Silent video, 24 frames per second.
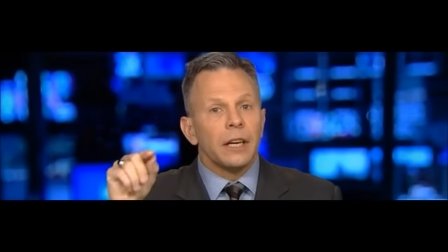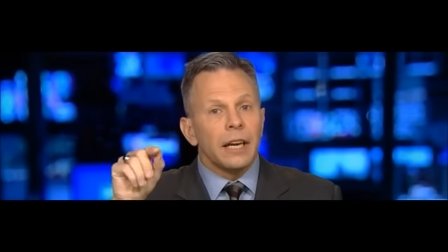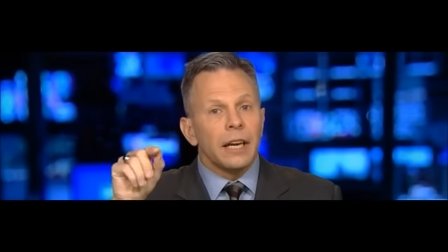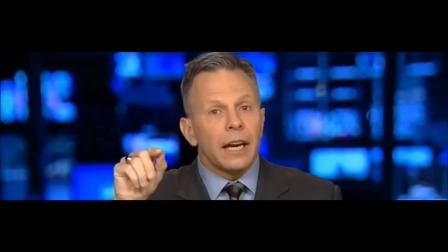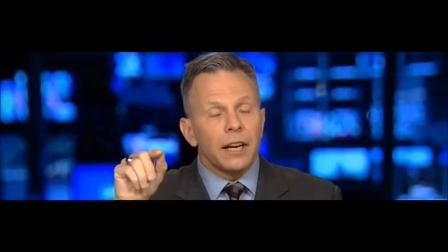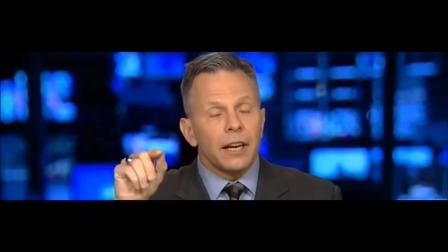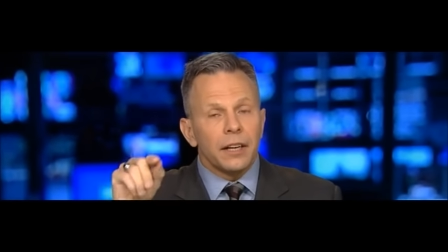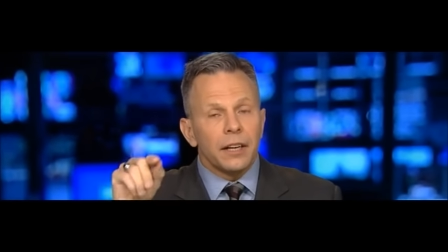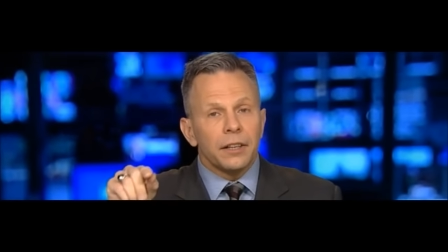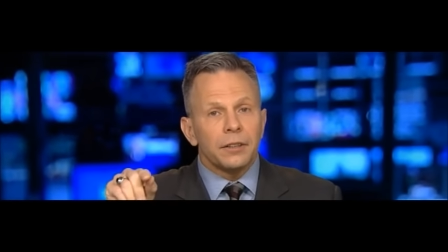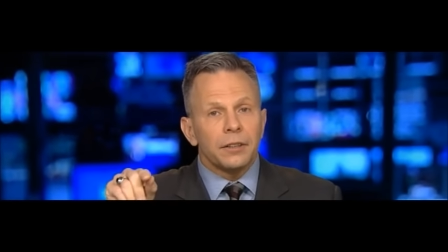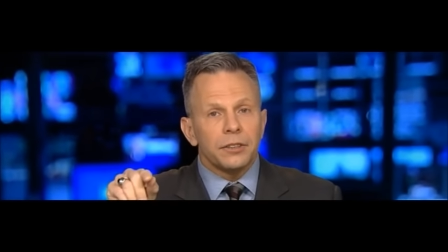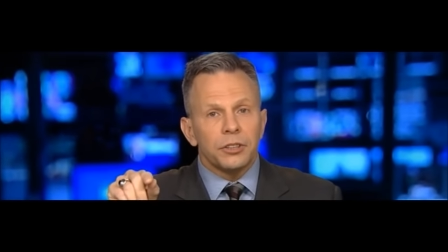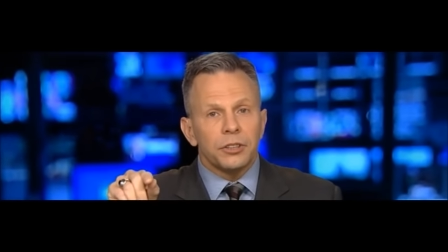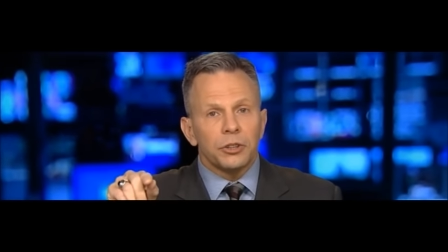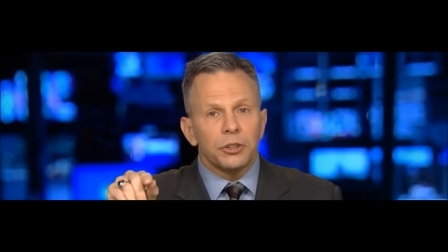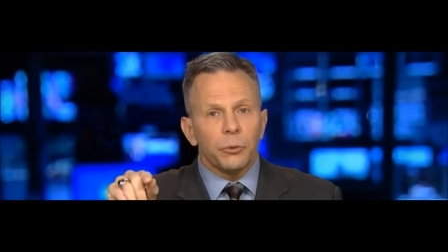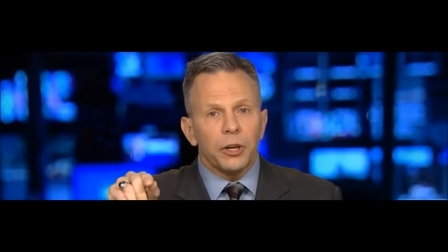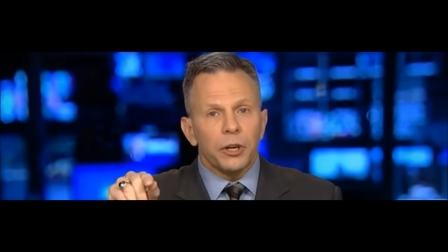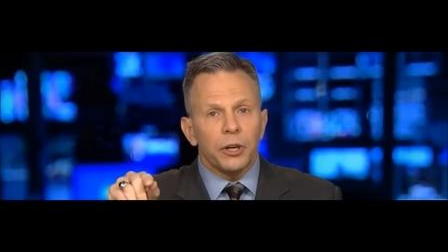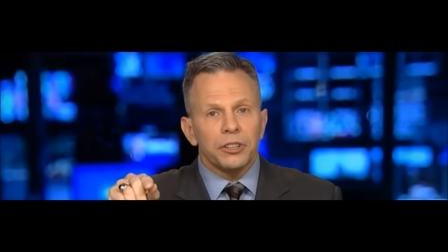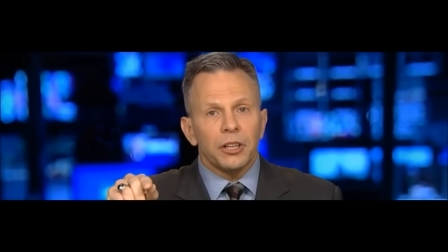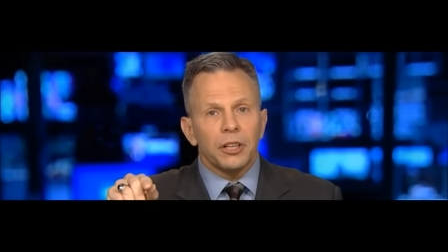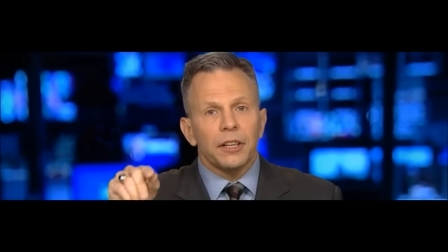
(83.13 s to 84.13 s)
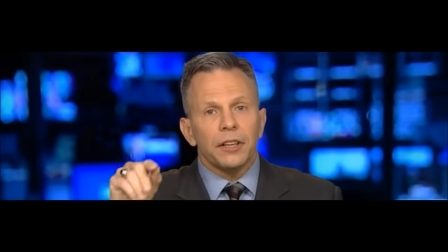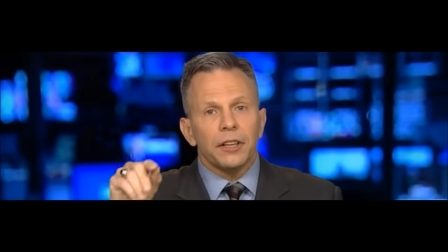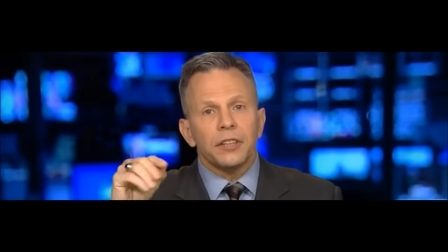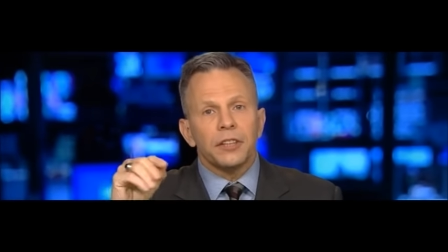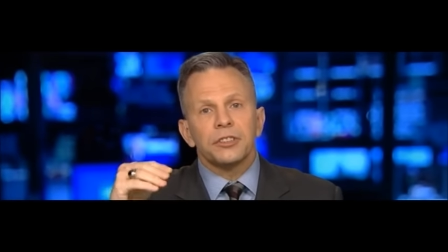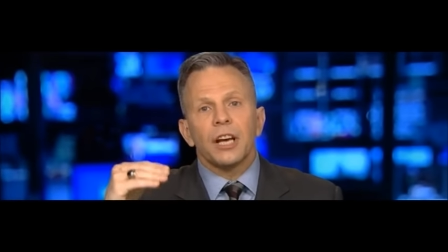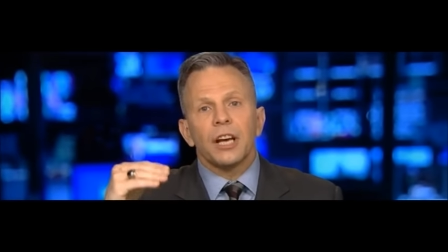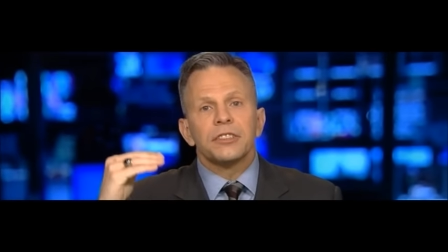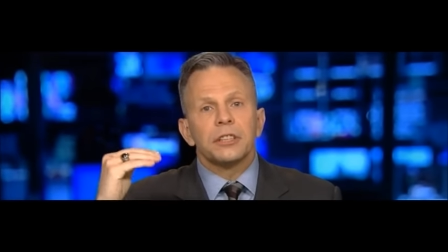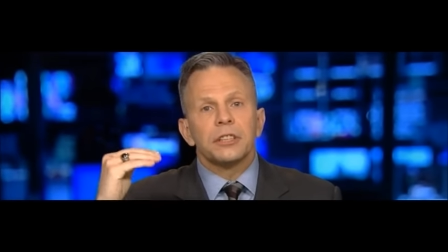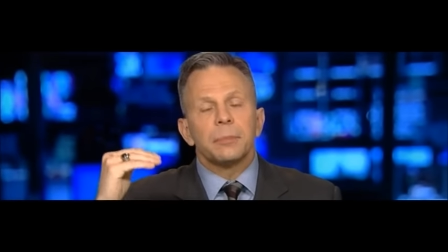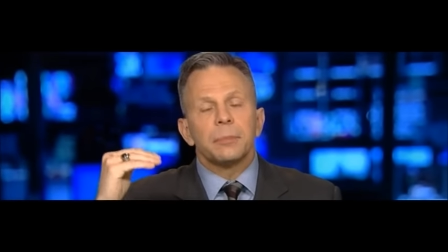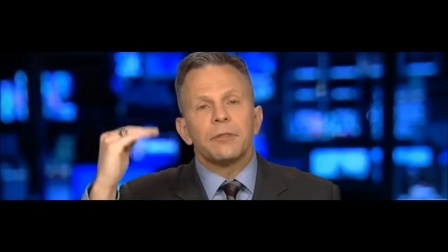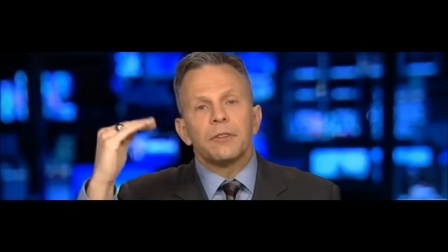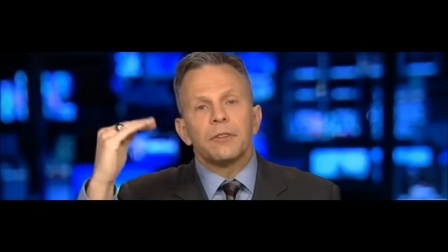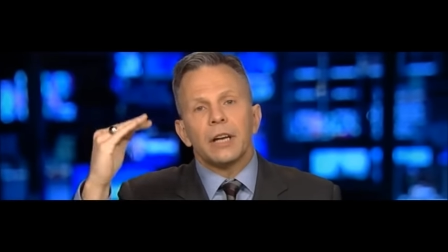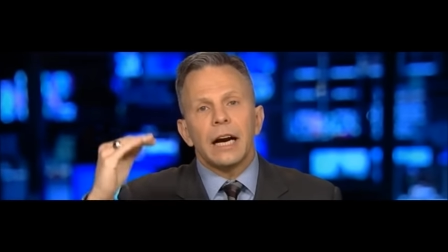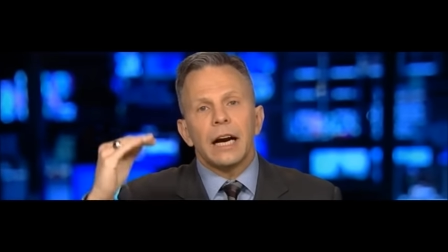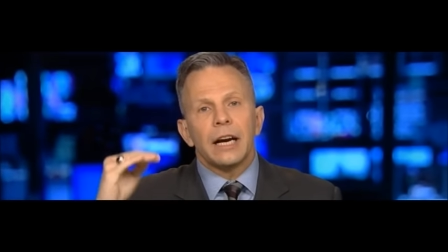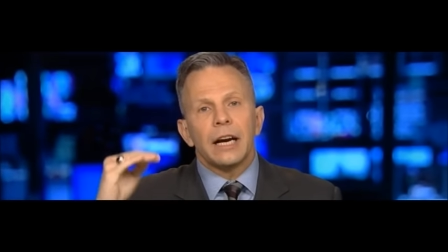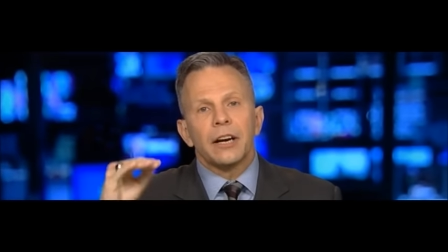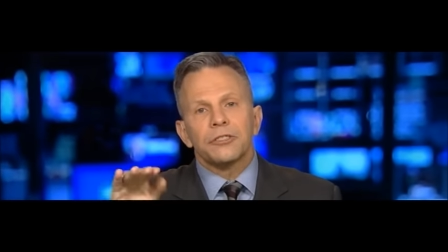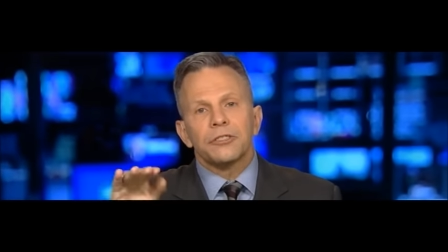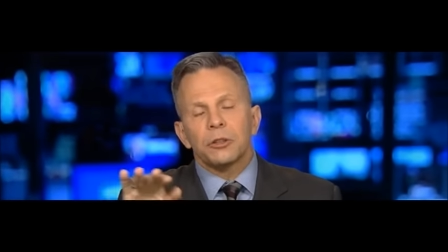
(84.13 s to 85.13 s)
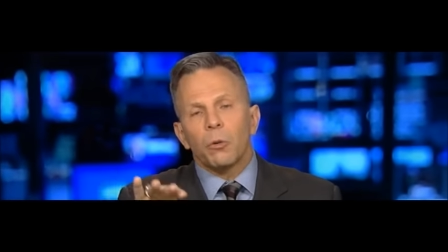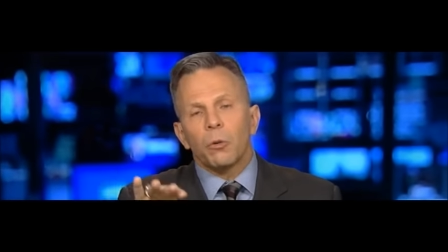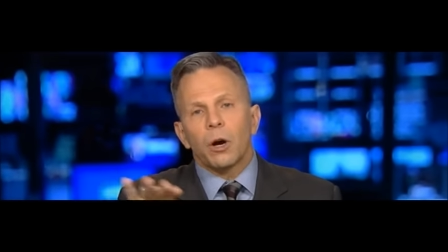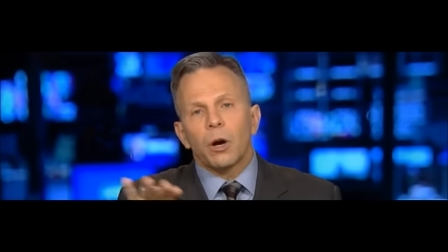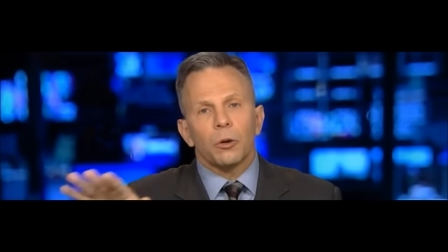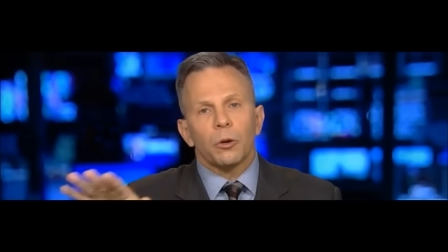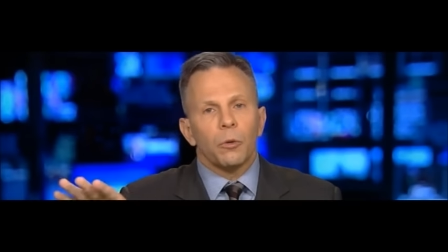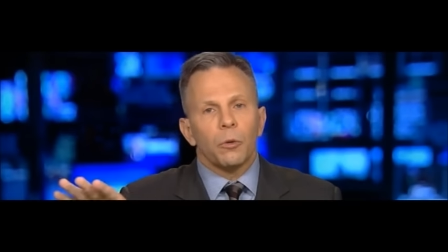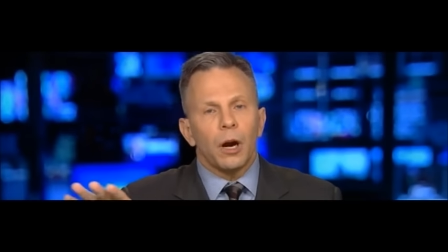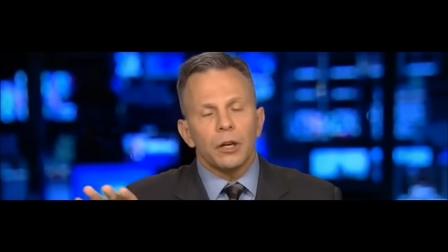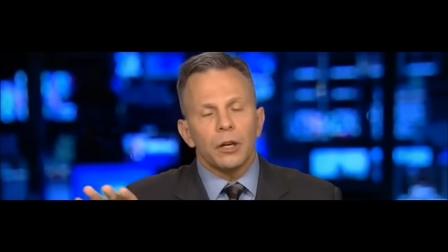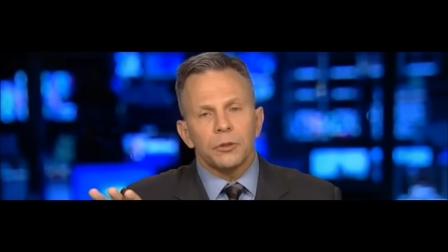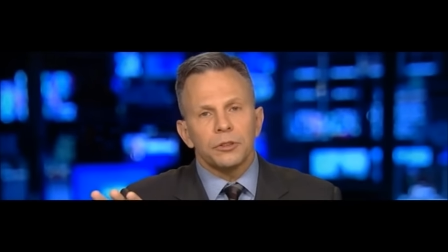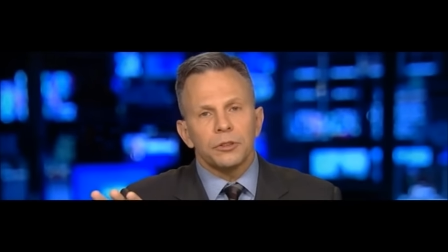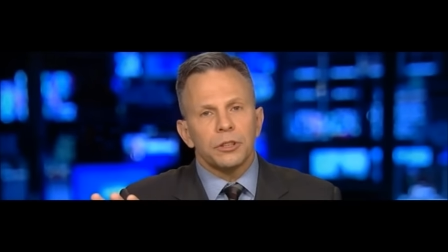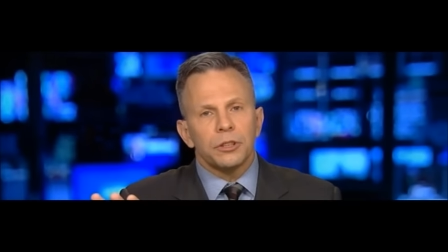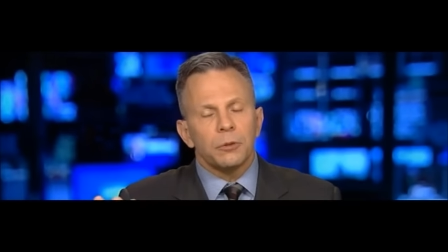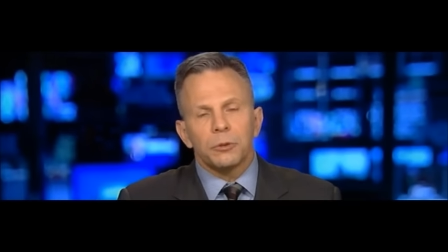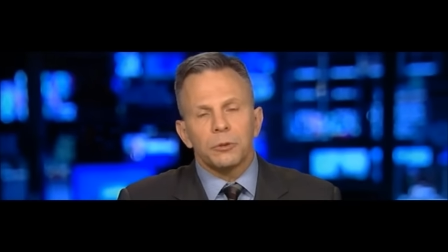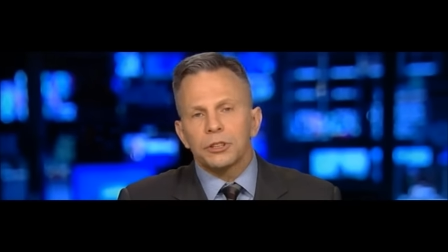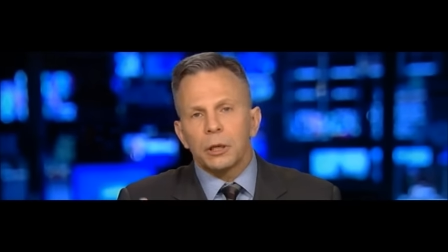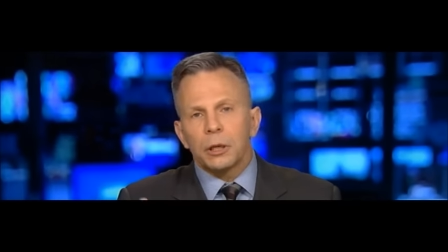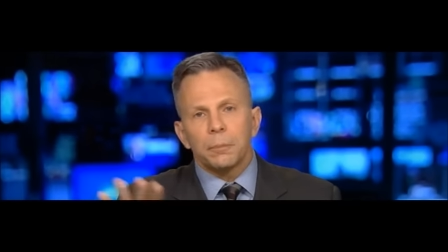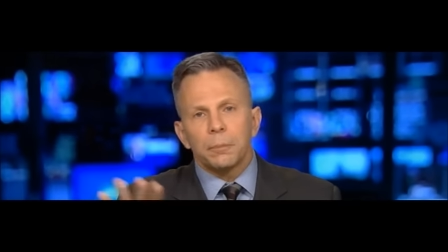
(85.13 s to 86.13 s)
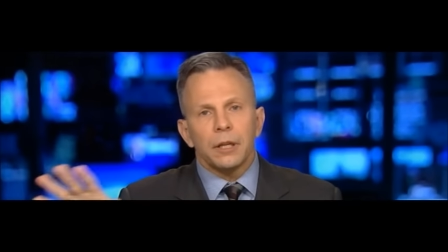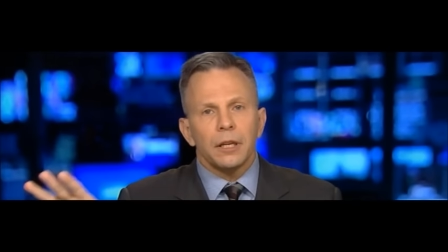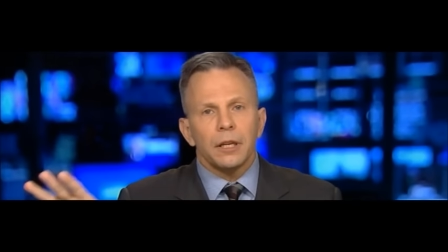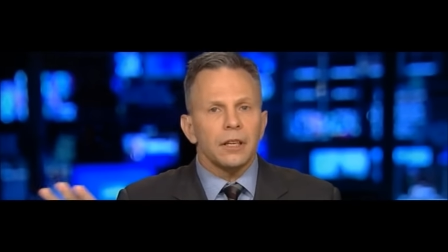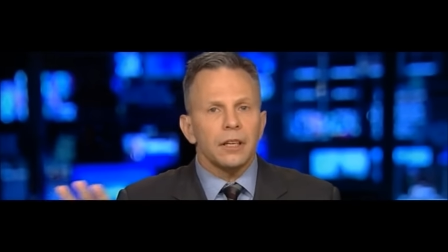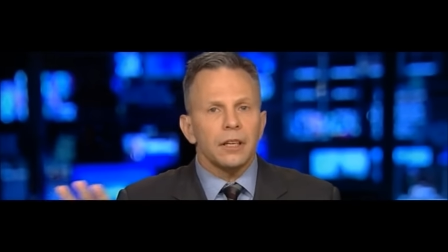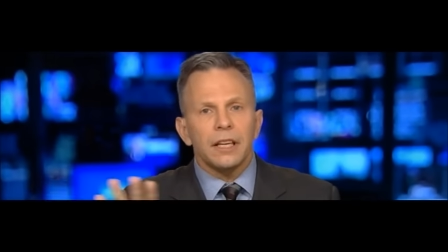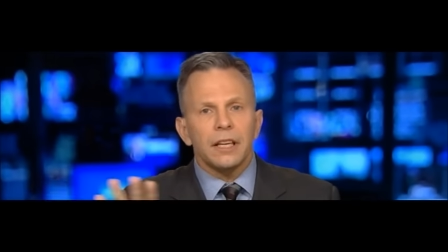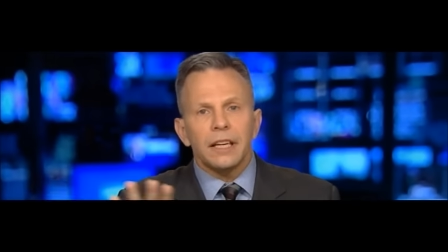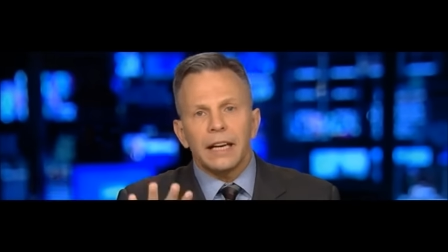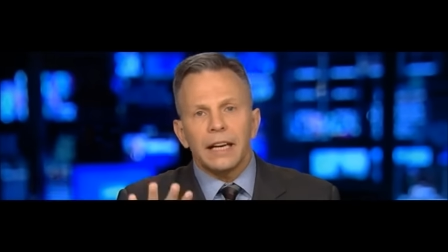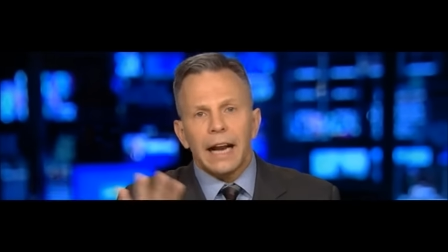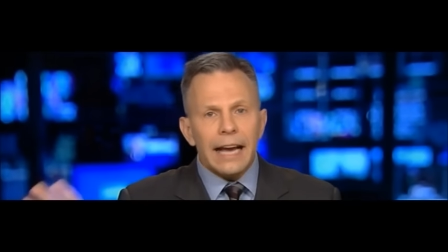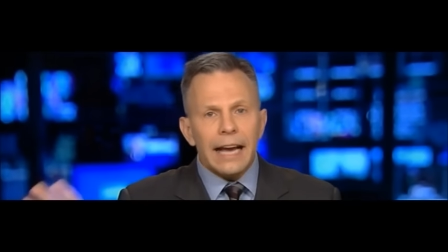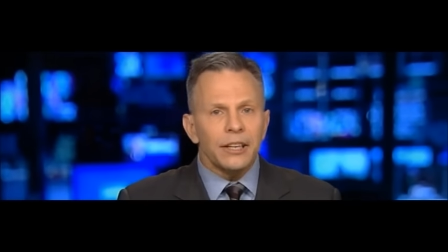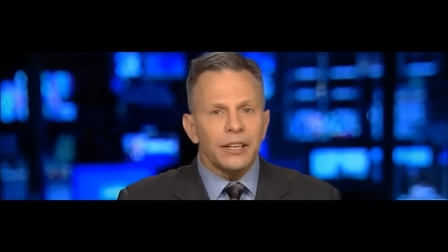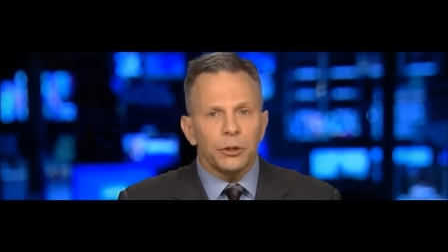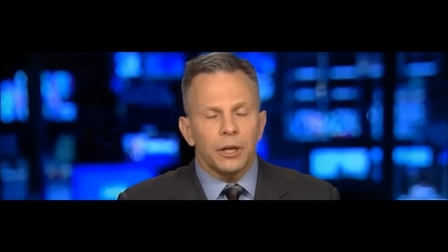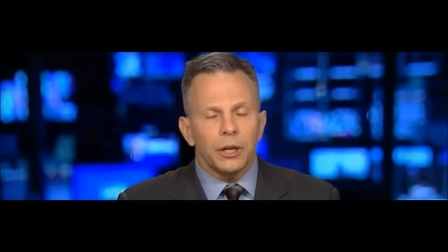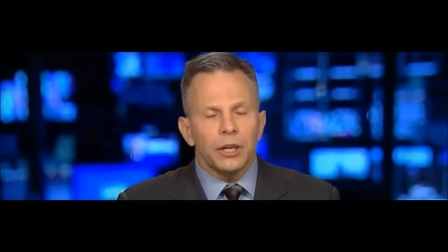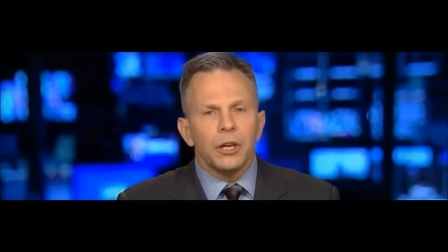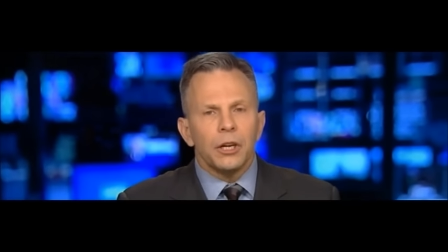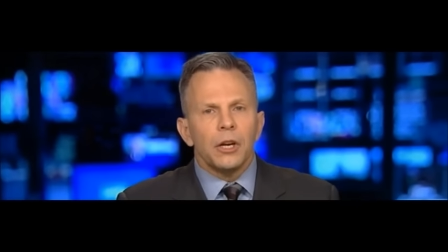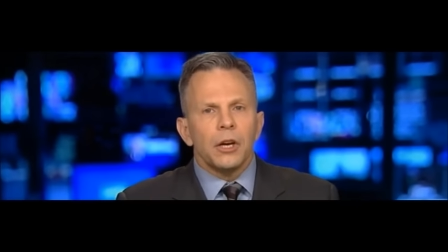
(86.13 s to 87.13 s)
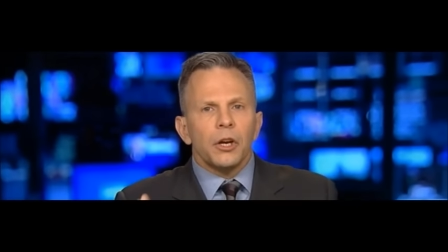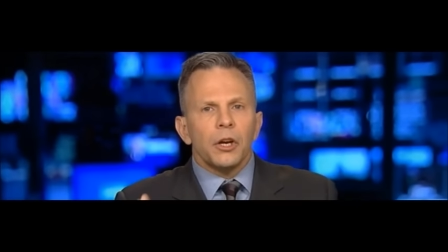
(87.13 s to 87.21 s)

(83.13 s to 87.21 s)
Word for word: And in a situation like this, it has to be even higher. So what Geraldo said was completely inaccurate.